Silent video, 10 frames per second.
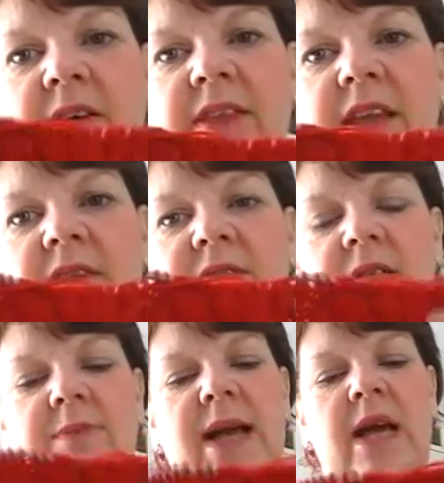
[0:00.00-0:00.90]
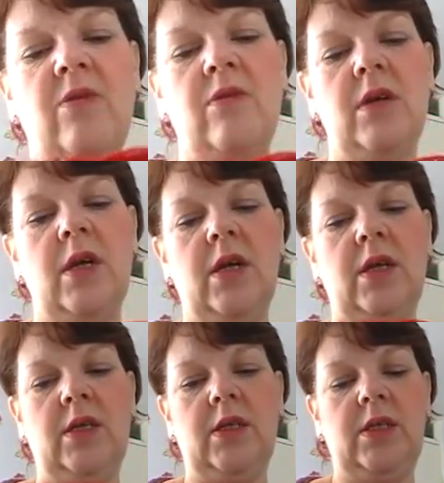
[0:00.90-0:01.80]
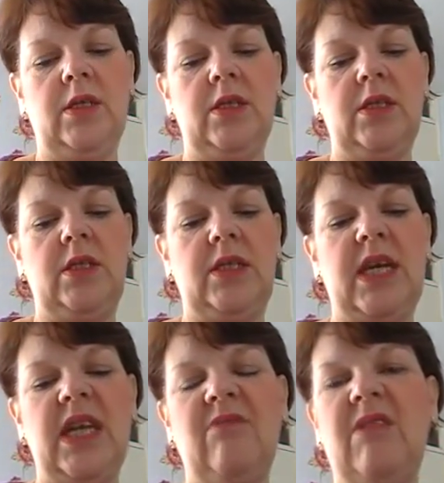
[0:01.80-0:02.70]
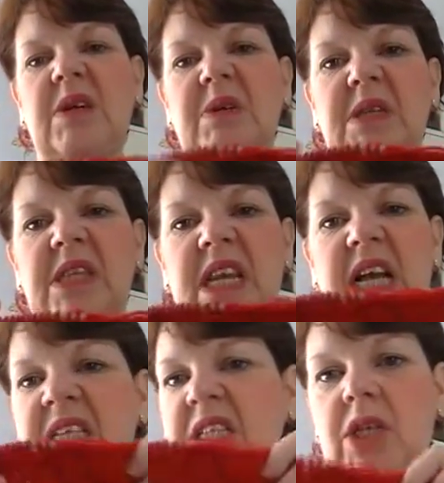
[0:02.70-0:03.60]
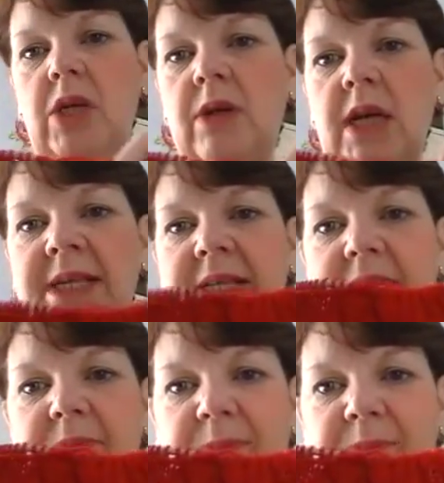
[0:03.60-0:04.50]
I think I've done about 10 rows in the last 2 nights.